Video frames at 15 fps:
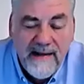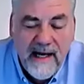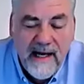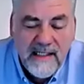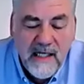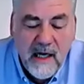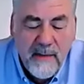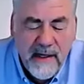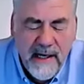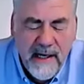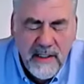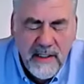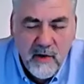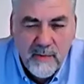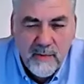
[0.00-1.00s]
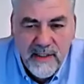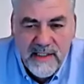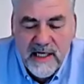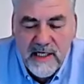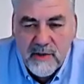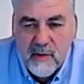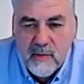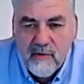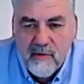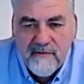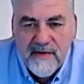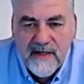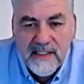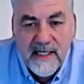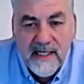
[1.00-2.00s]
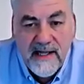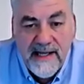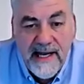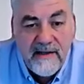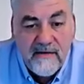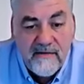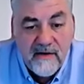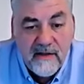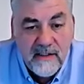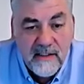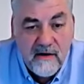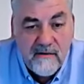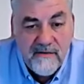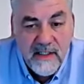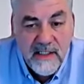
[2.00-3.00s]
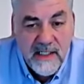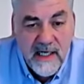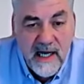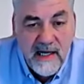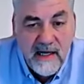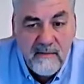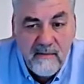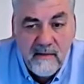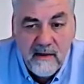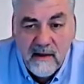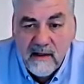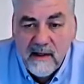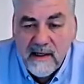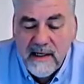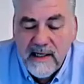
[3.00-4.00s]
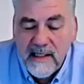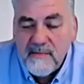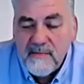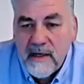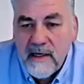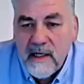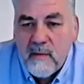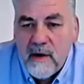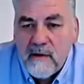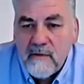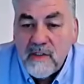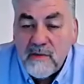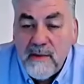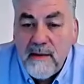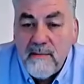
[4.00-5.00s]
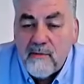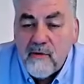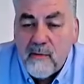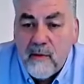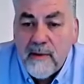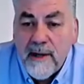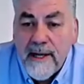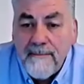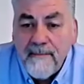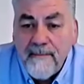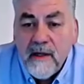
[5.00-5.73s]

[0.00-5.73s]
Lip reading: that up against your potential profits at the end of the scheme. It's money well spent, probably.